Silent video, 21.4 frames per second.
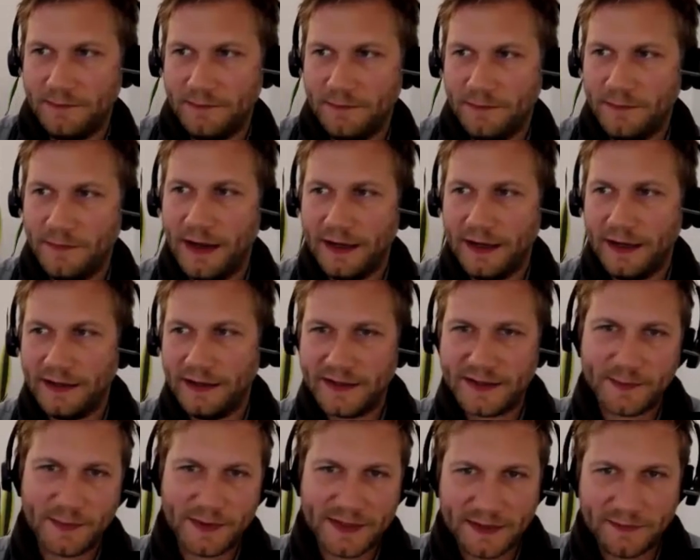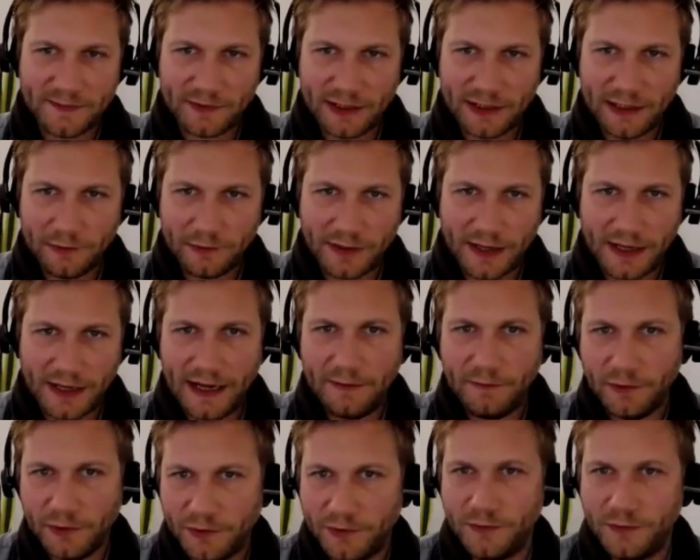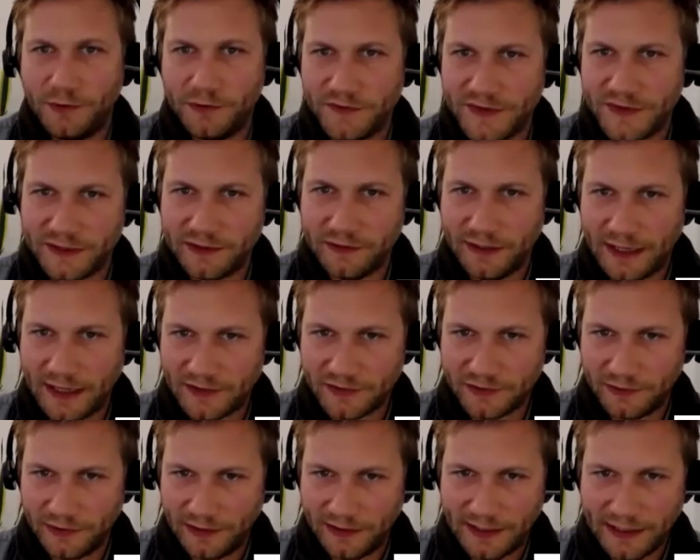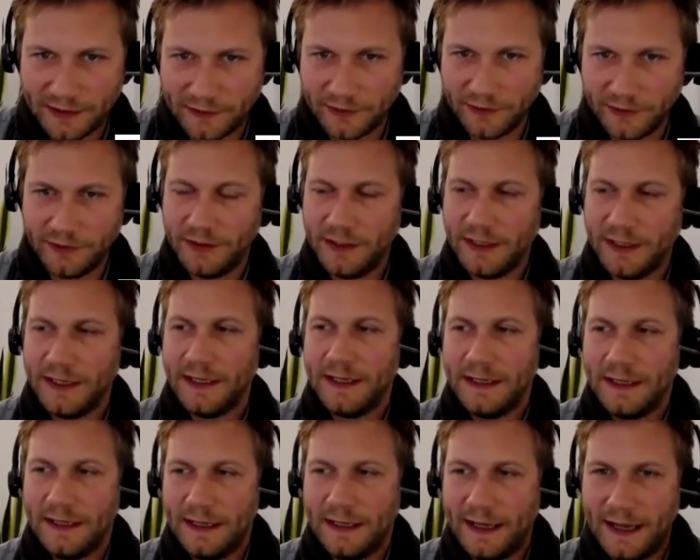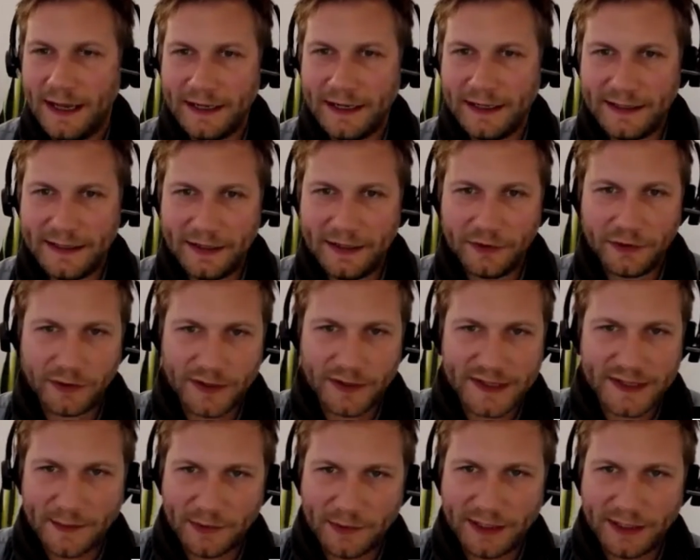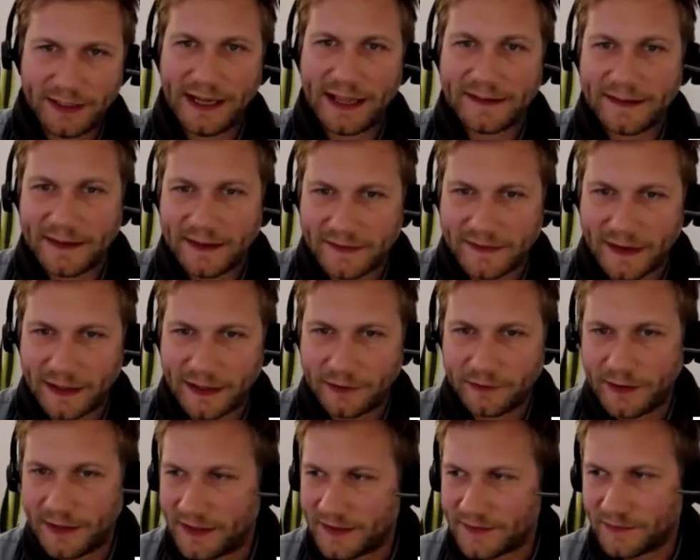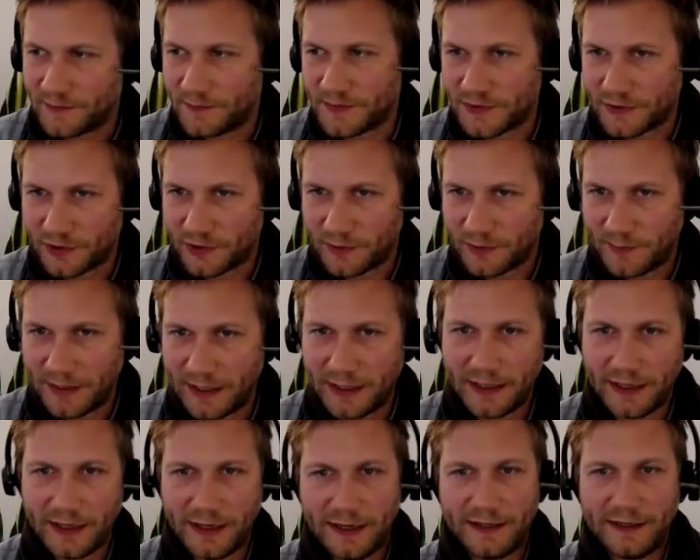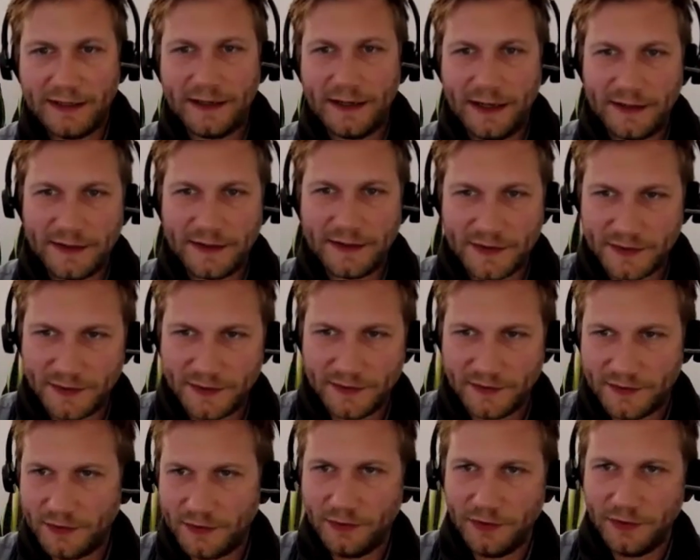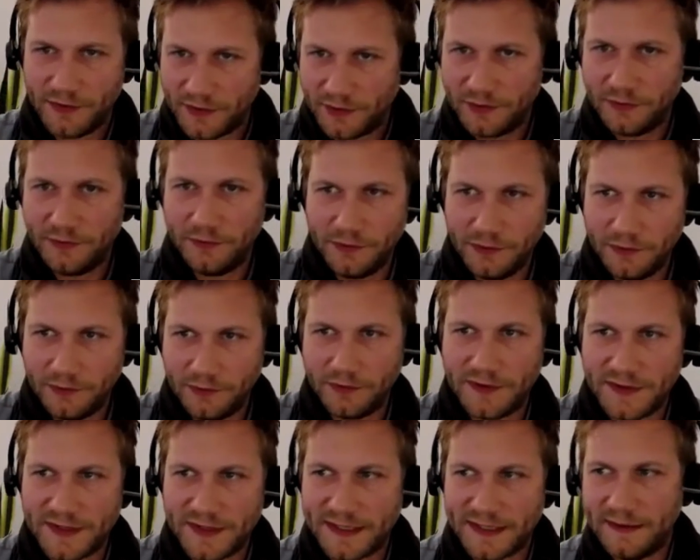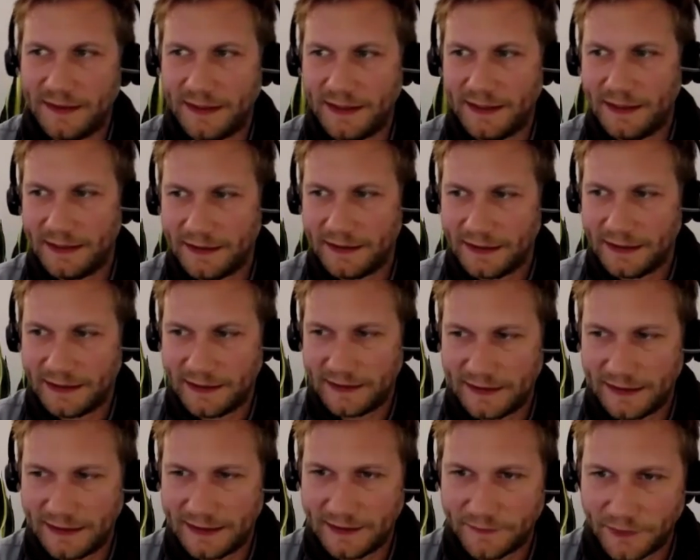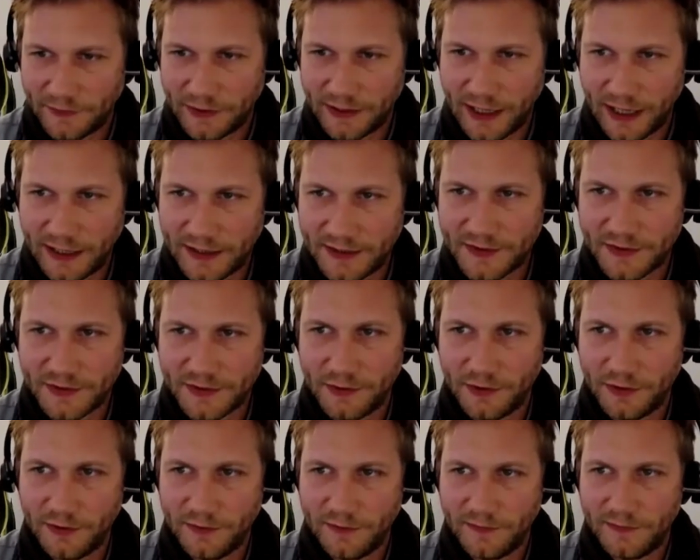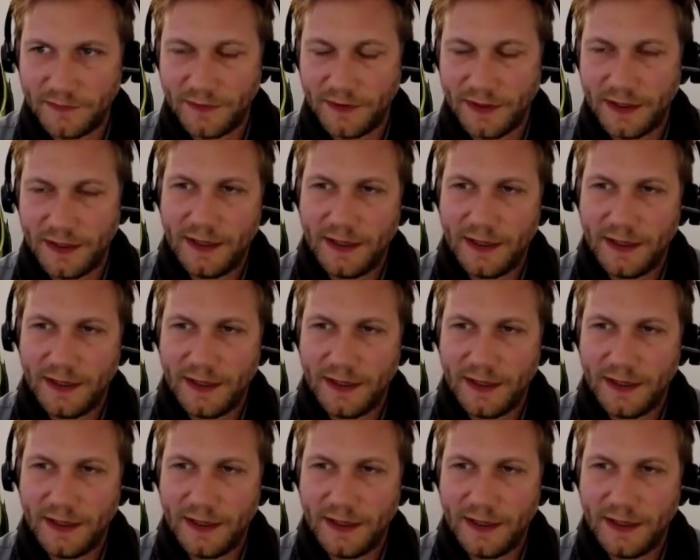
time, and specifically looking at what you consider a national hero. And the other example in that category is from Serbia and so on. So you can see the different kinds of